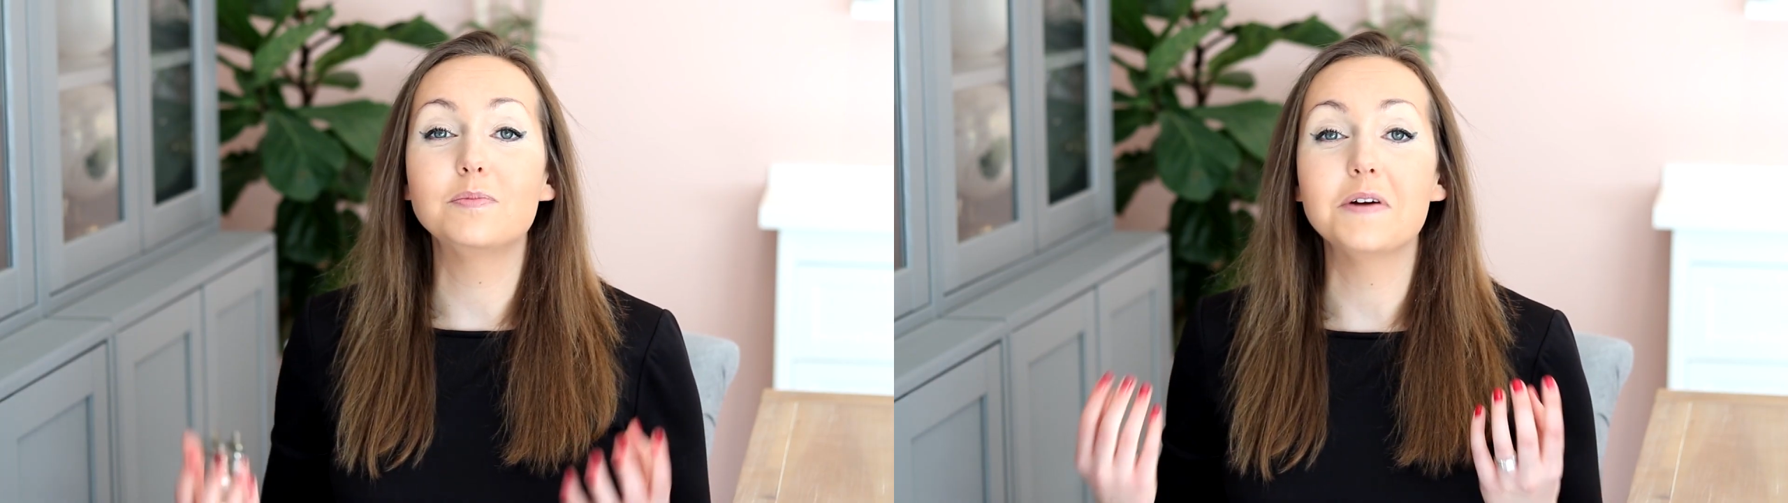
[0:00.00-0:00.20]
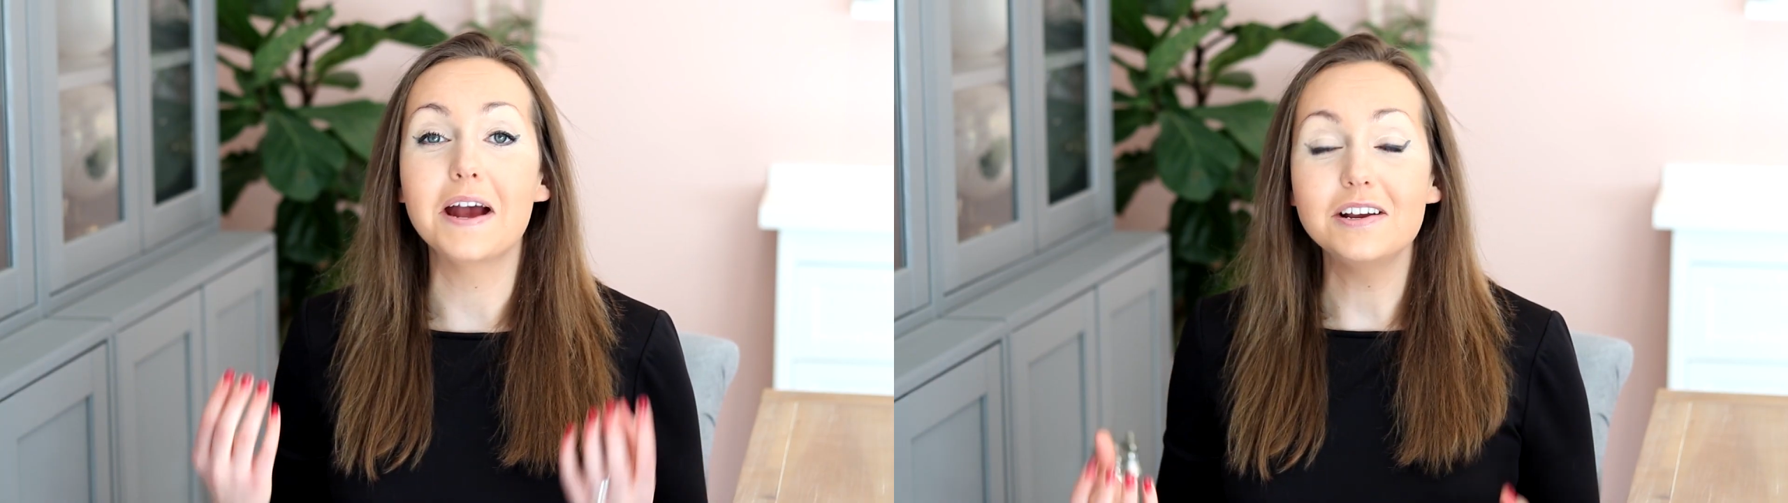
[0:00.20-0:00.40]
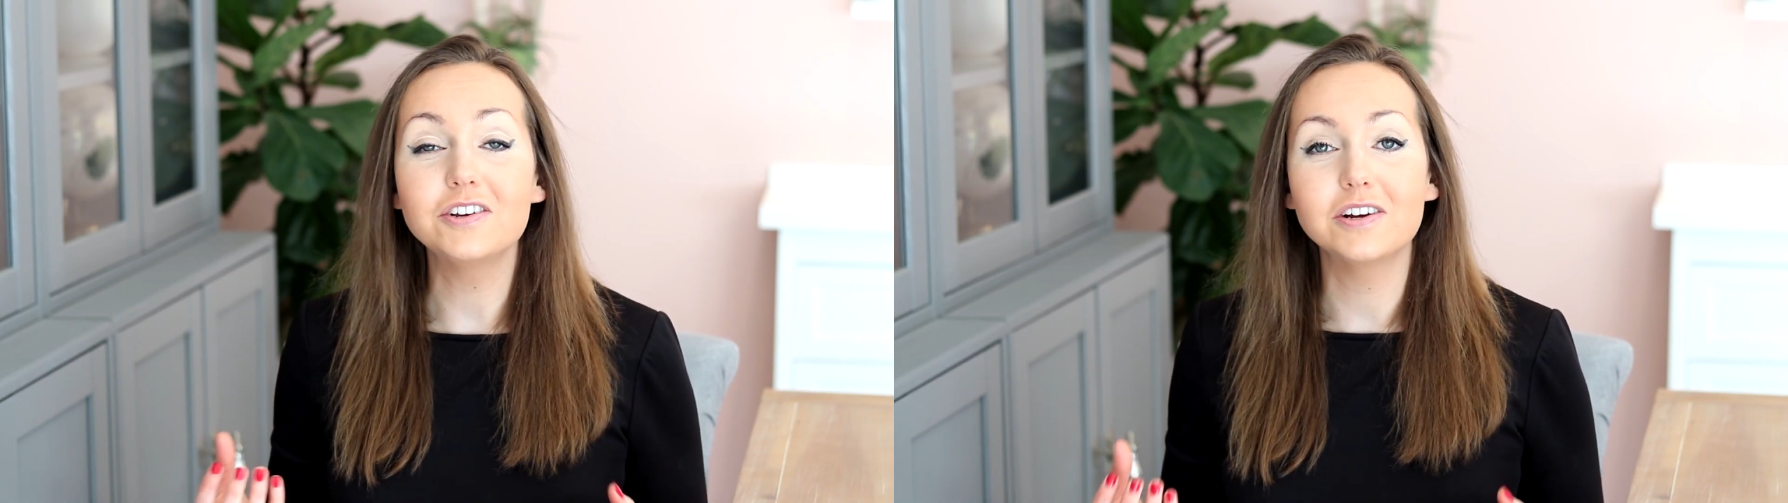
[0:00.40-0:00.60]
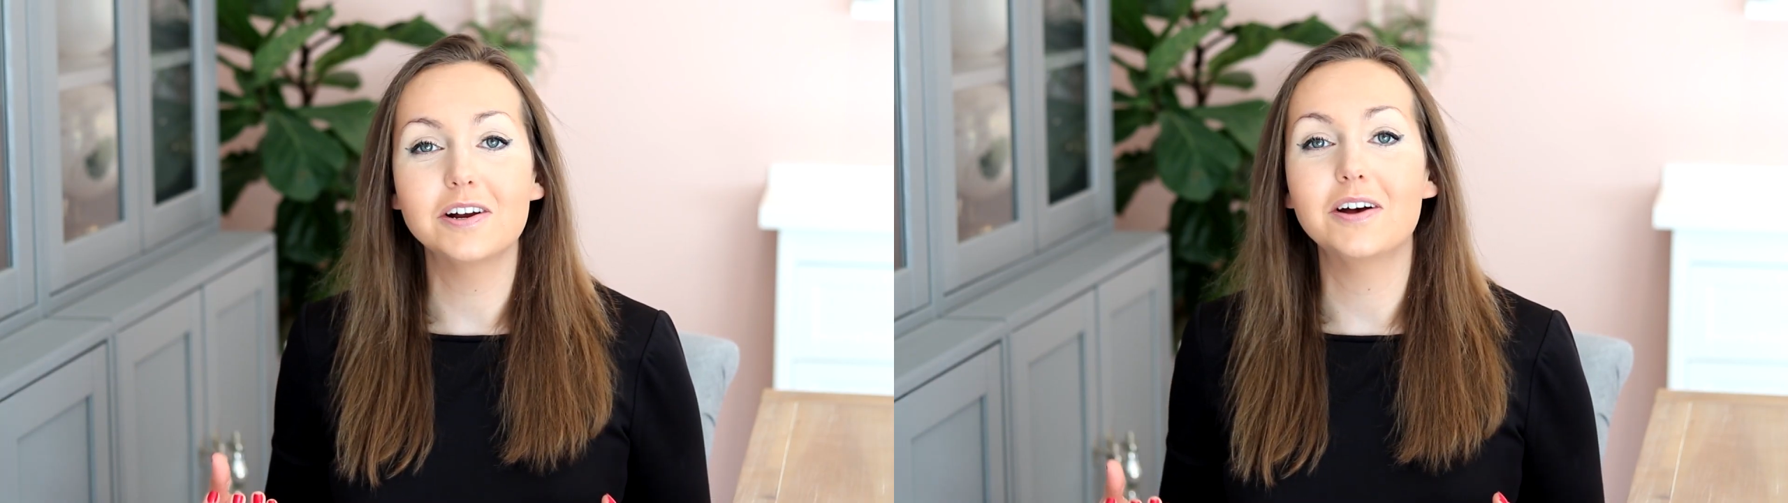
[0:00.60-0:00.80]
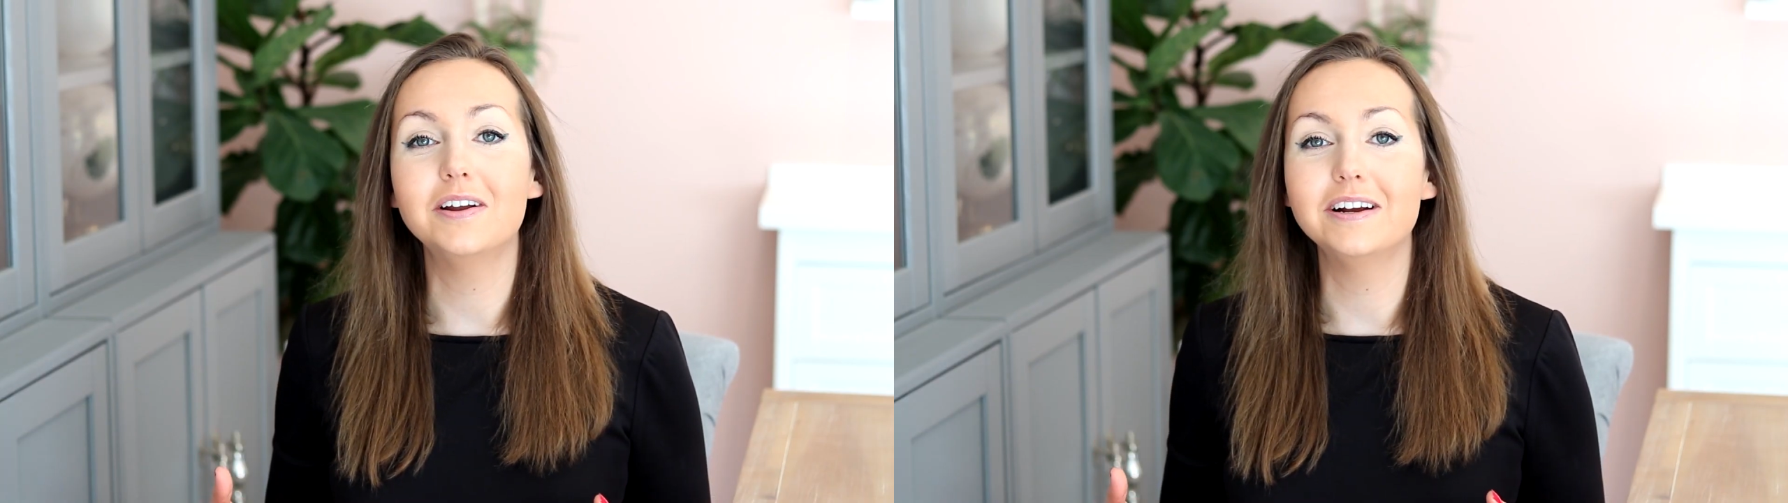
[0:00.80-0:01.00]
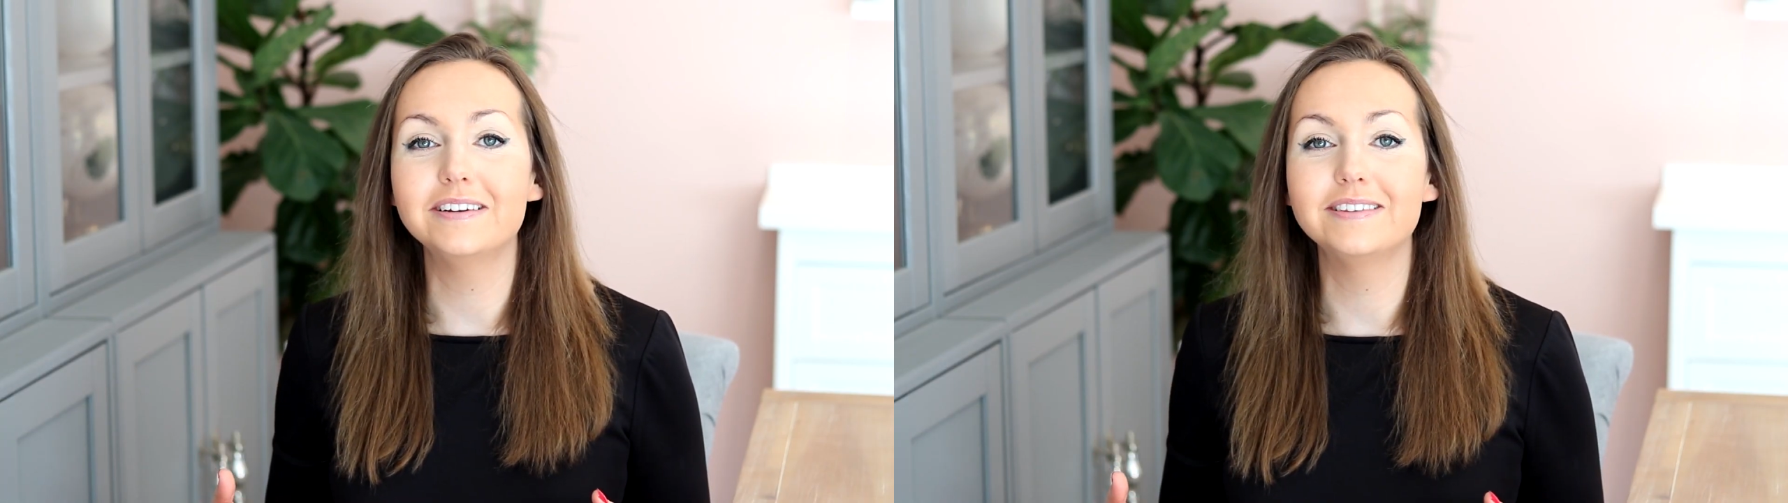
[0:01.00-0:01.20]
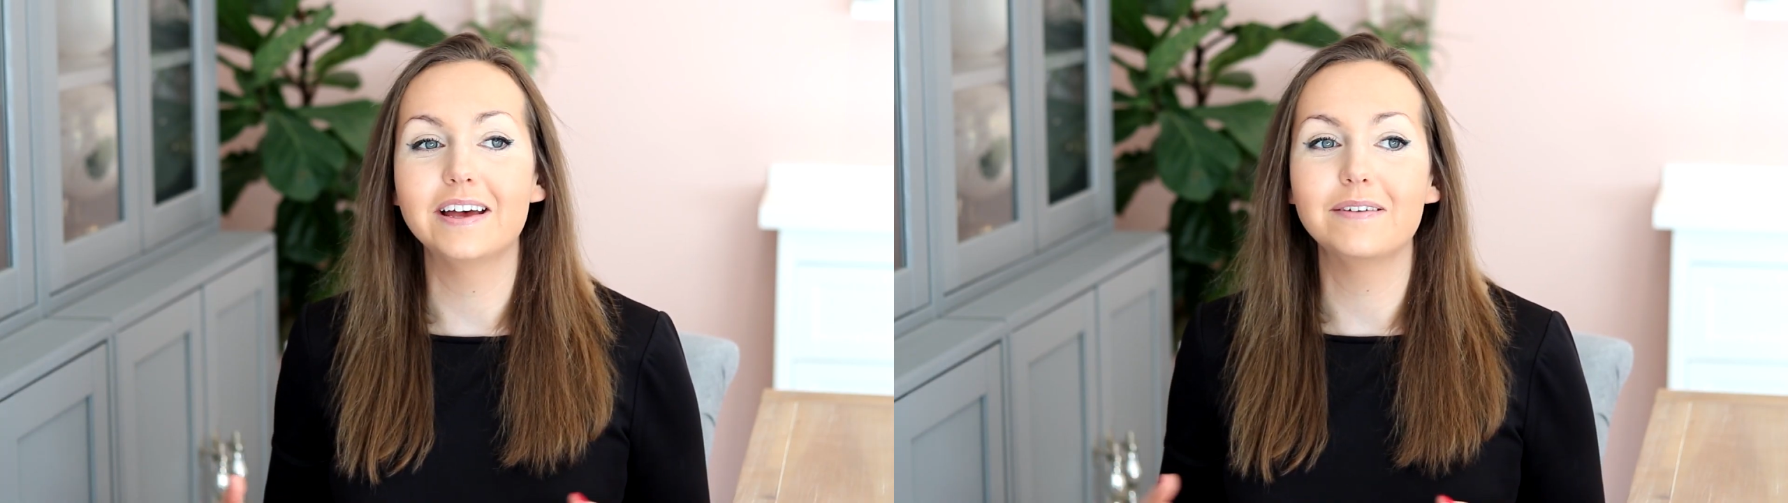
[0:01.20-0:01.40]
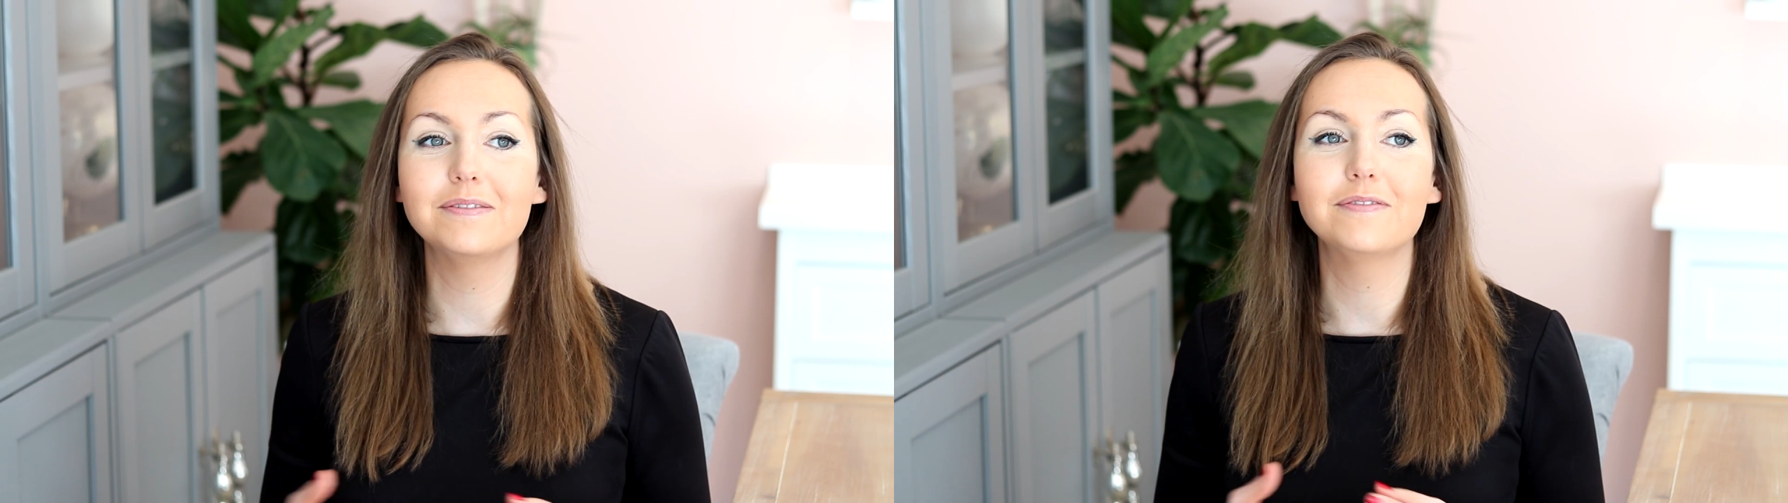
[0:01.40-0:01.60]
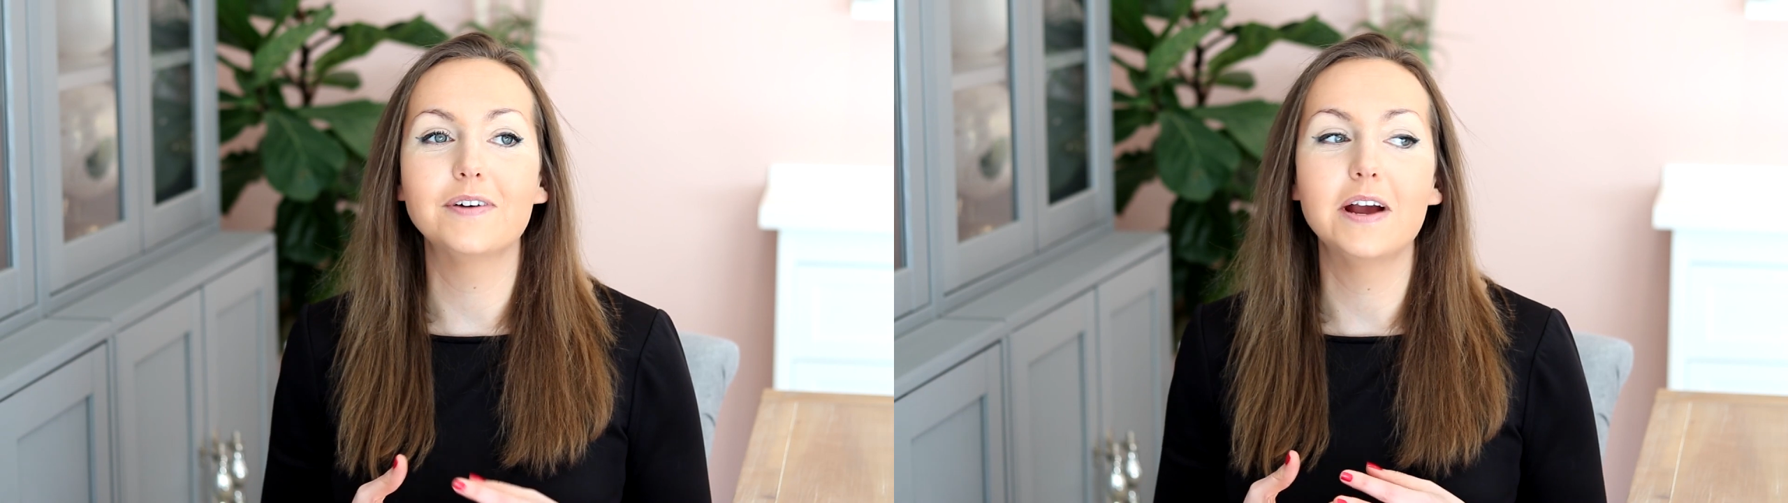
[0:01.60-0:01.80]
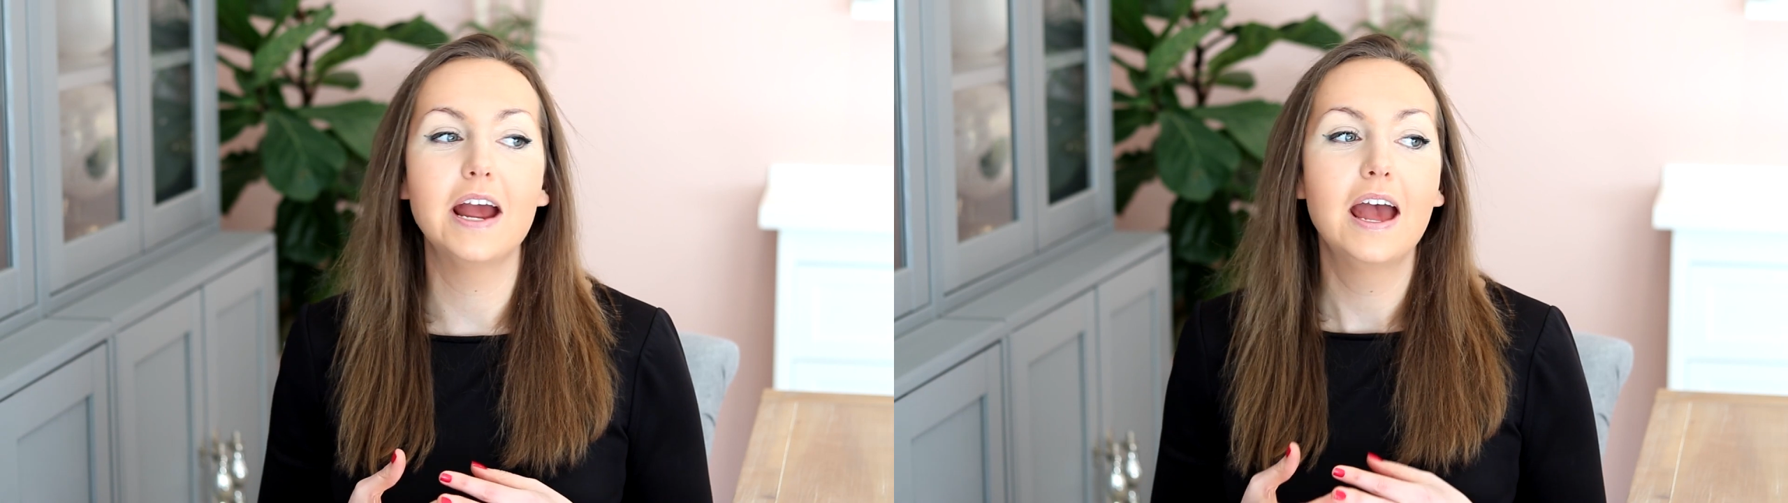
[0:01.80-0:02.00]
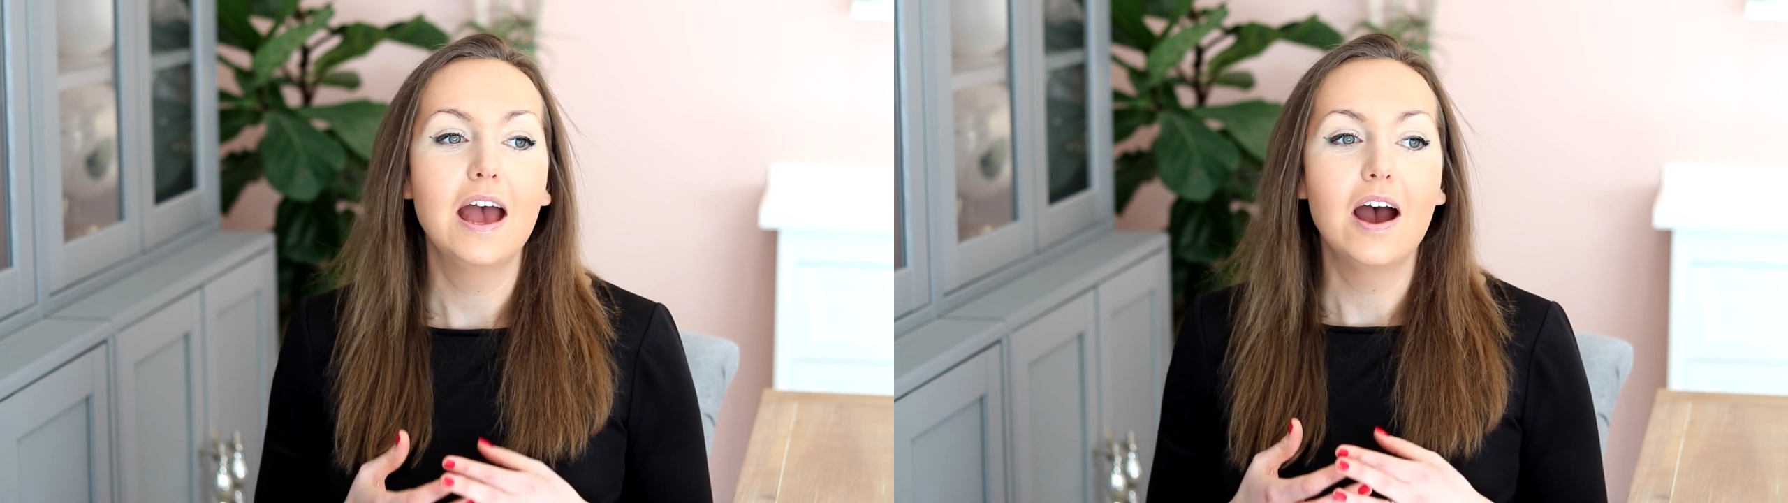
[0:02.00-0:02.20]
pressure on ourselves for